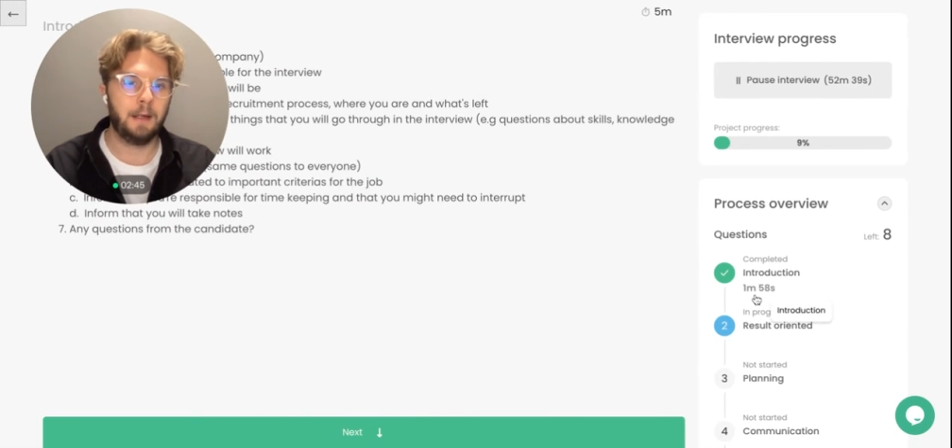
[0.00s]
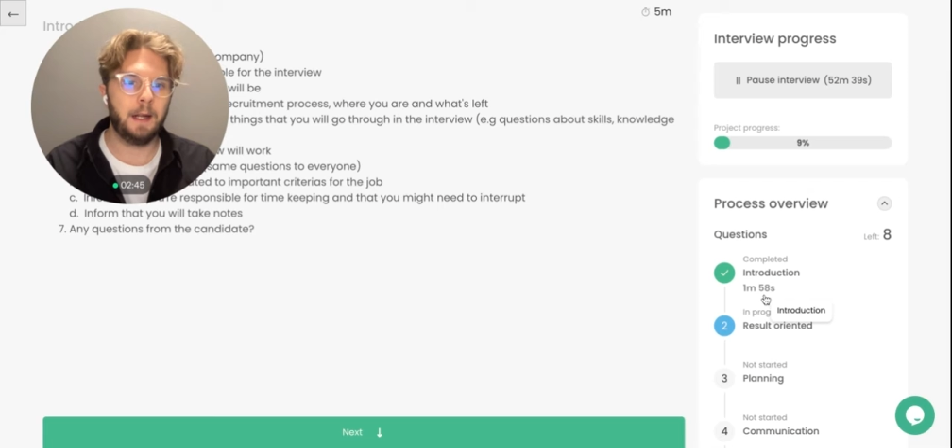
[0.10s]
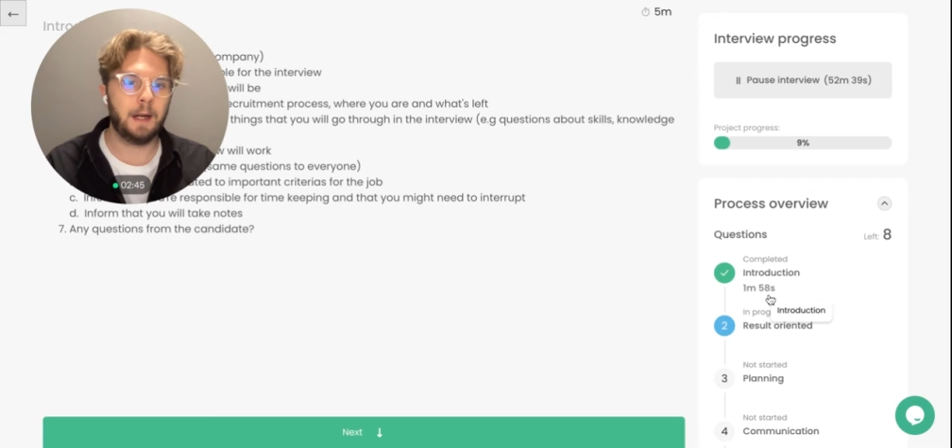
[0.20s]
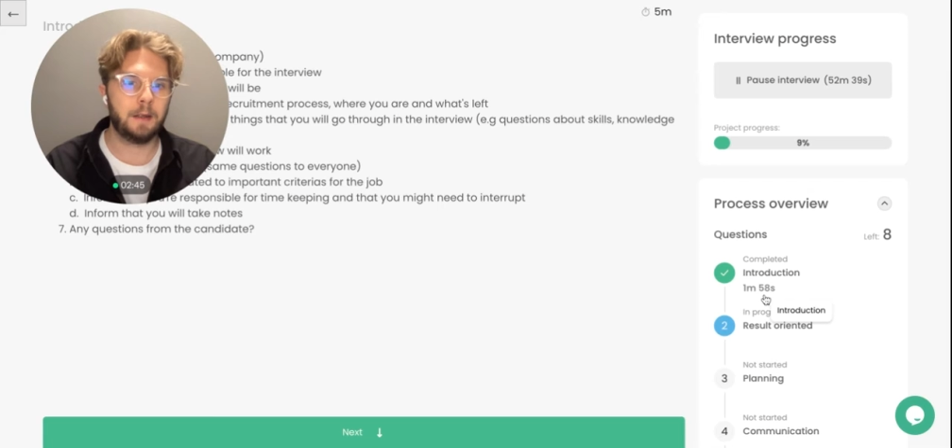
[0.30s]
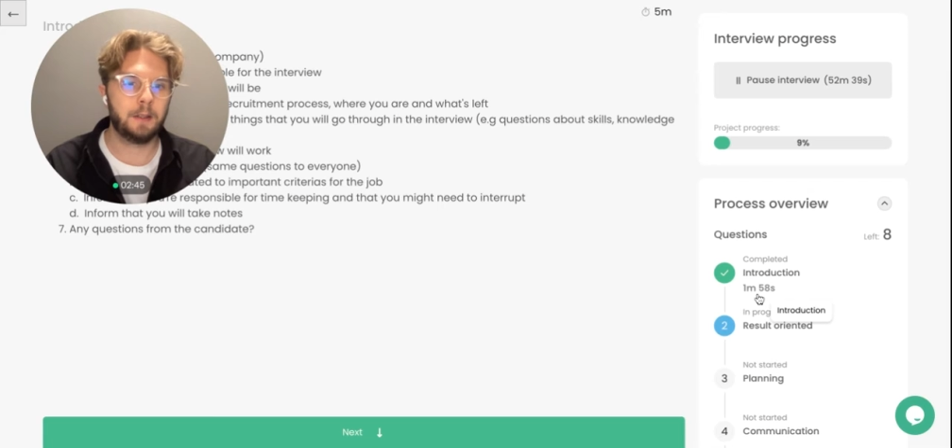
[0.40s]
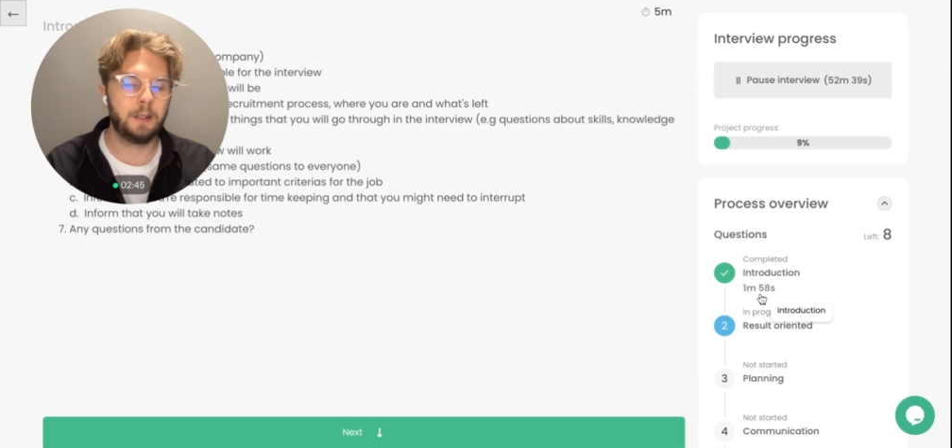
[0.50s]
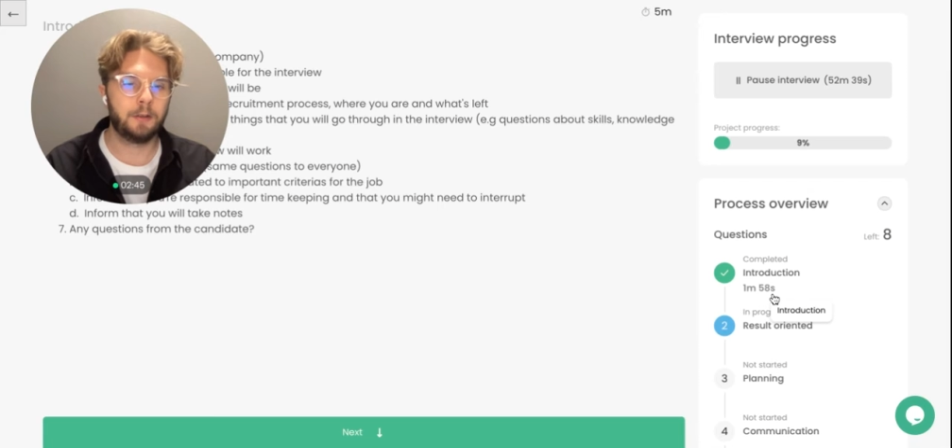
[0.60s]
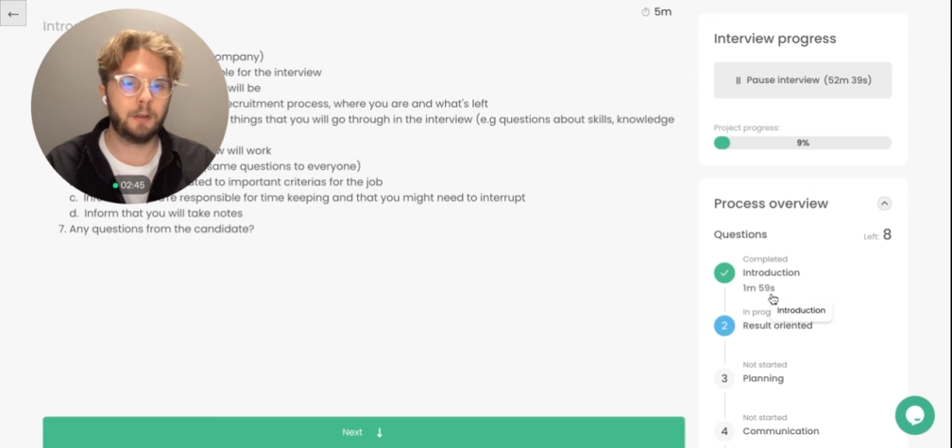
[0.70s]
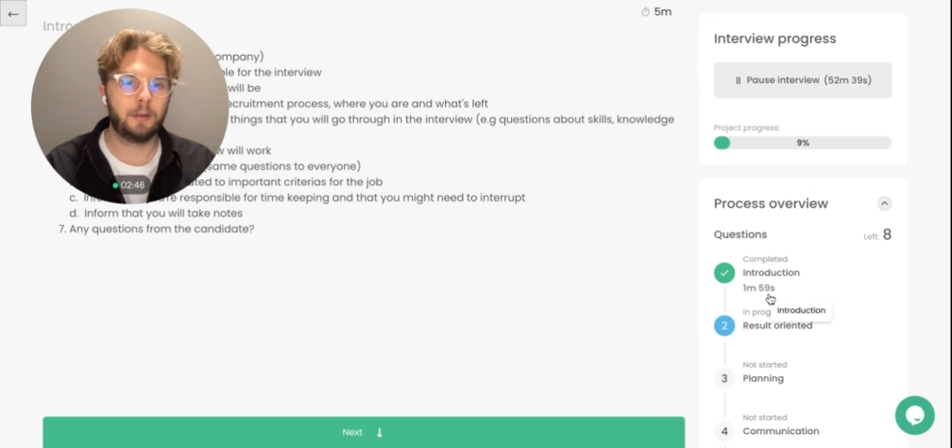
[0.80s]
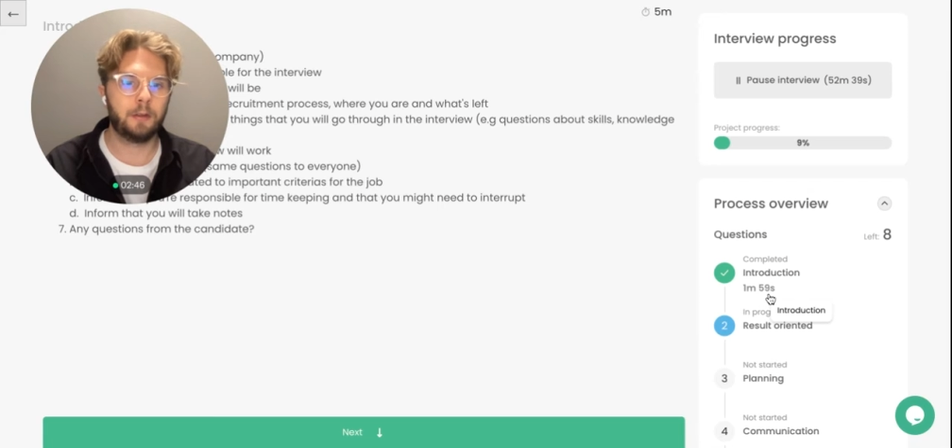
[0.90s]
and it
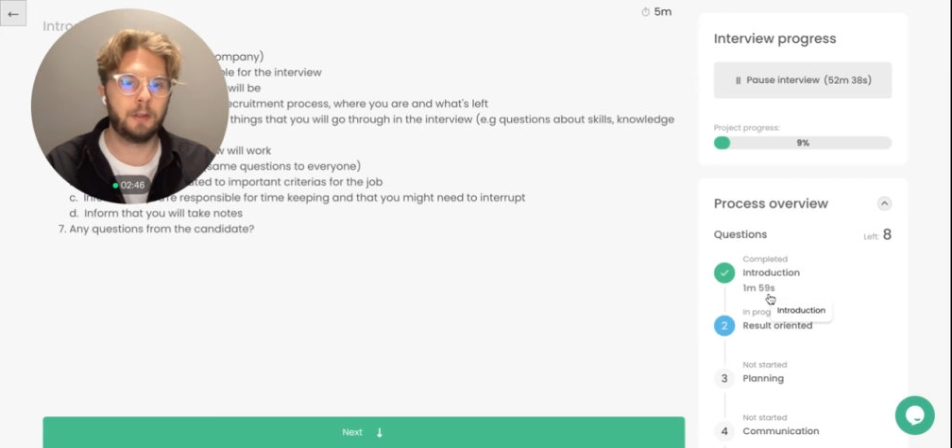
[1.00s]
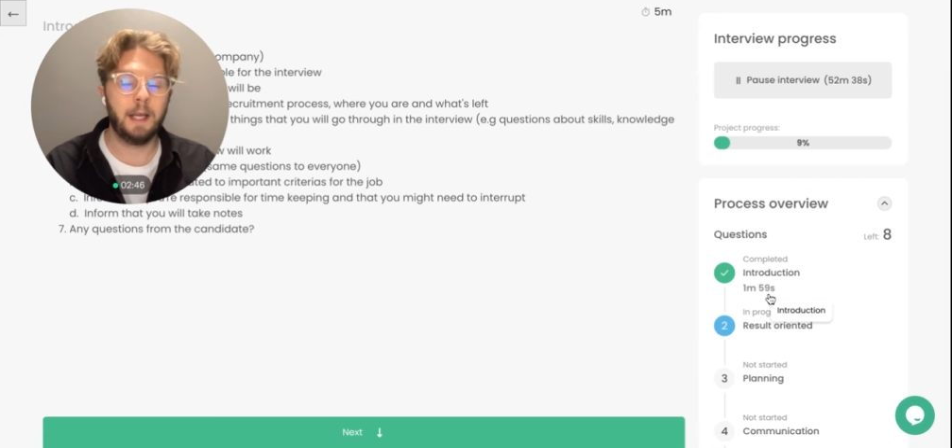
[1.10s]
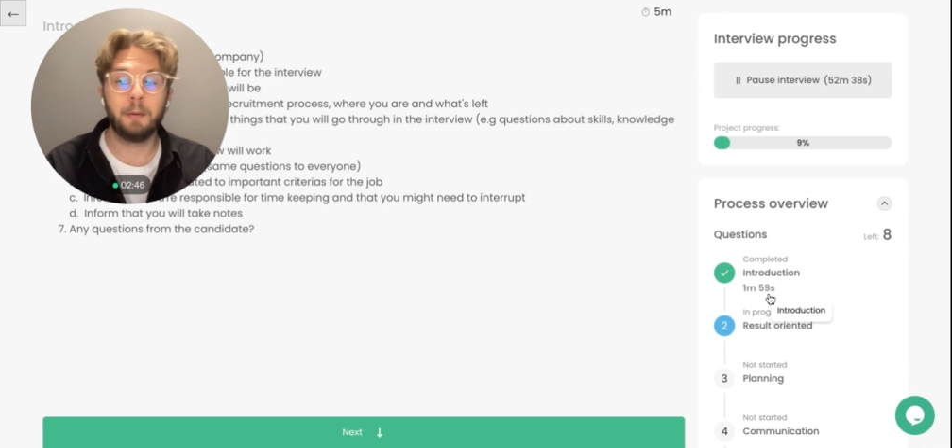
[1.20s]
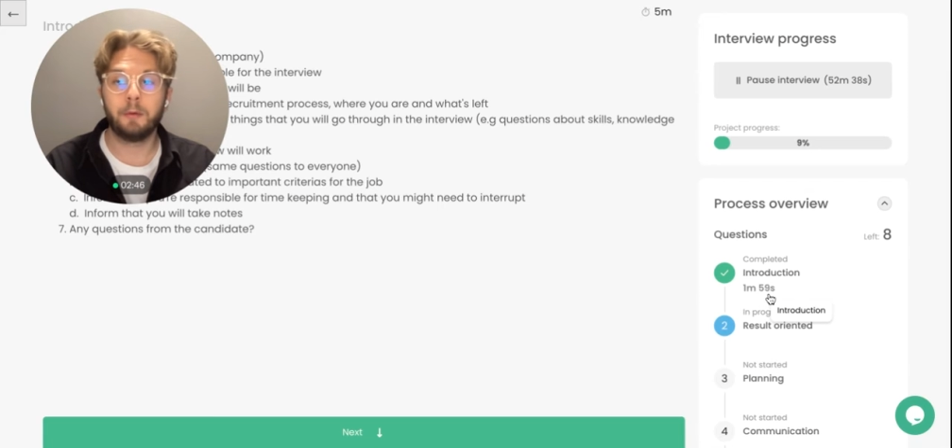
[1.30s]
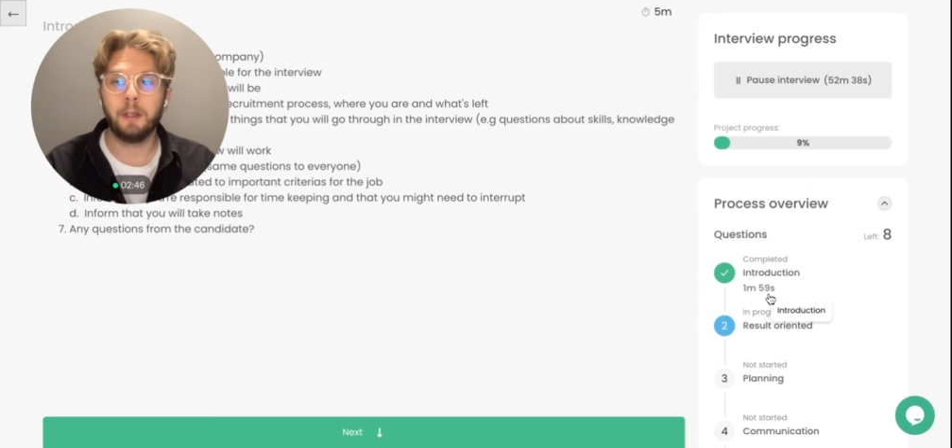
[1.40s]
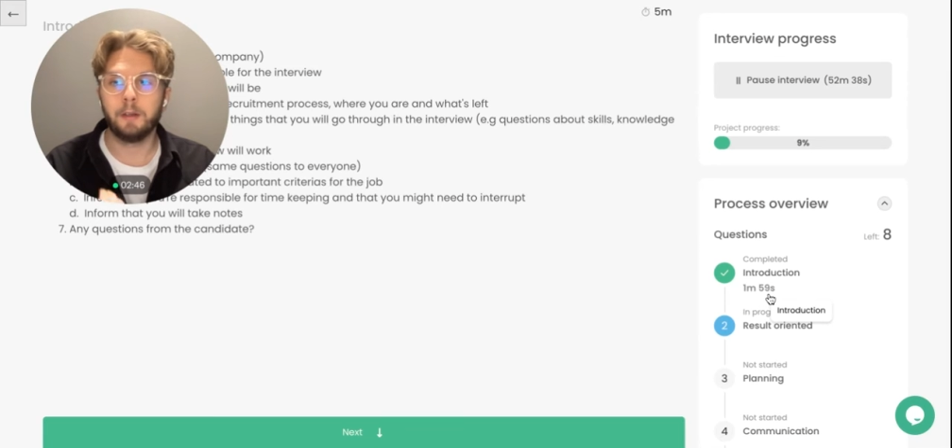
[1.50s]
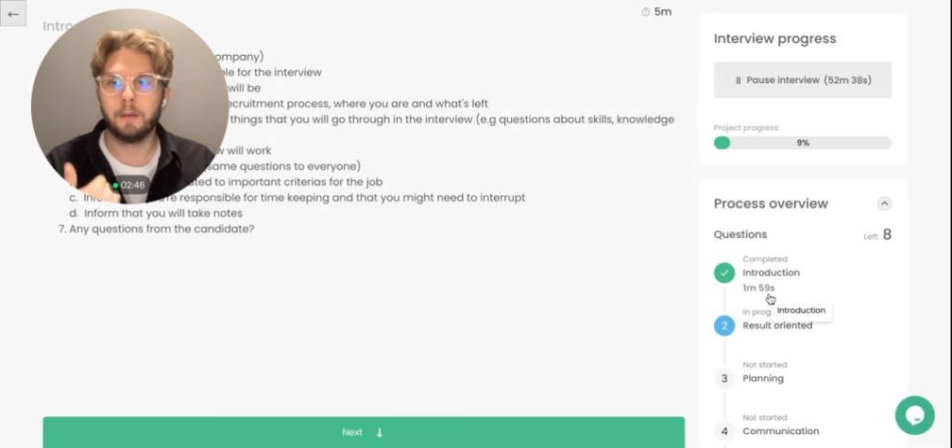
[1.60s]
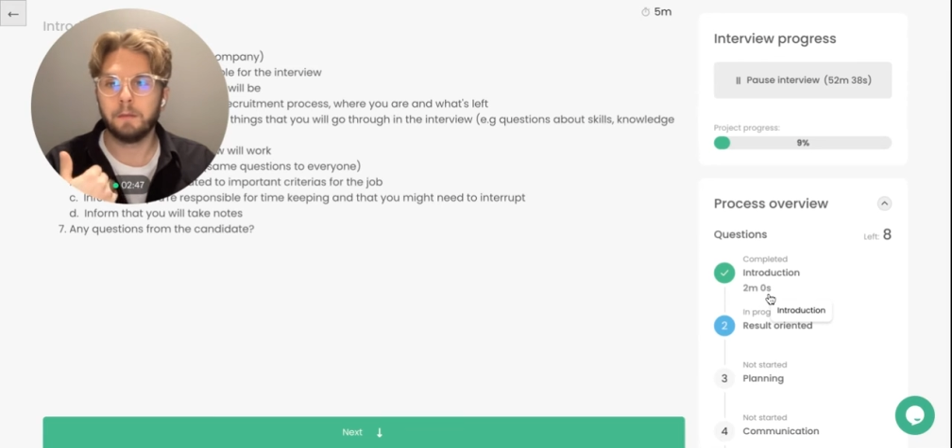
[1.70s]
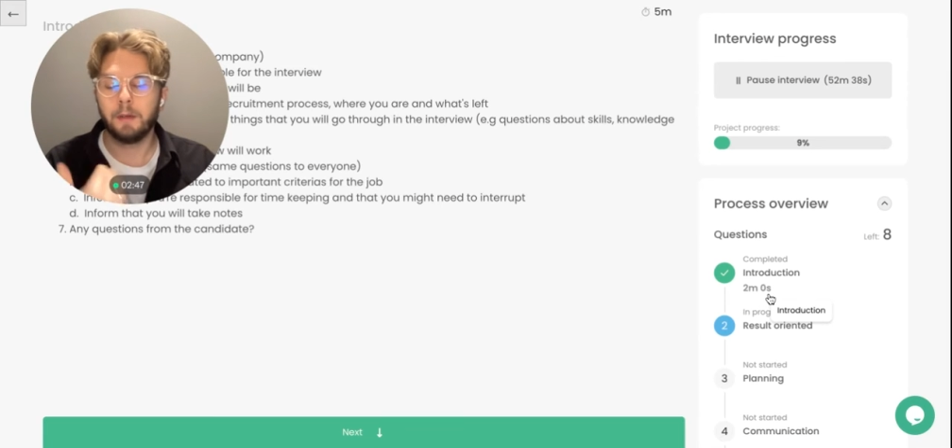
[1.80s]
actually starts counting